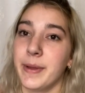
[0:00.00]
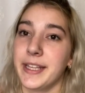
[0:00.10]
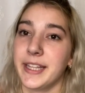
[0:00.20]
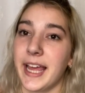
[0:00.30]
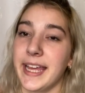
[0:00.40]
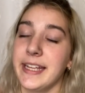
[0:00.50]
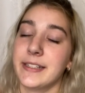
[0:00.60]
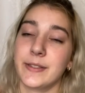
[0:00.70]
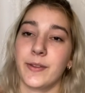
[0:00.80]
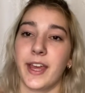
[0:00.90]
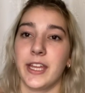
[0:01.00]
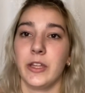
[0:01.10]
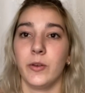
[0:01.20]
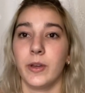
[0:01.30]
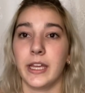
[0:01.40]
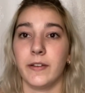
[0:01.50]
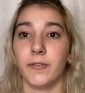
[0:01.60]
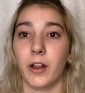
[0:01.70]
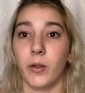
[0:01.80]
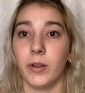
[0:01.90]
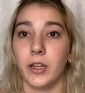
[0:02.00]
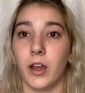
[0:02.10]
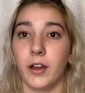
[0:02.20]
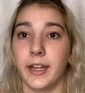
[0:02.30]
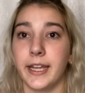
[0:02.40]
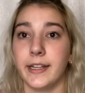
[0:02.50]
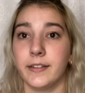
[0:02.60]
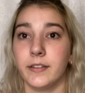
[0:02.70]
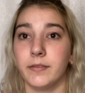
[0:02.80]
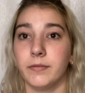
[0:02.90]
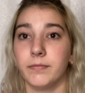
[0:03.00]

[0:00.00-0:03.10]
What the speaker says: and like so that you can follow along, and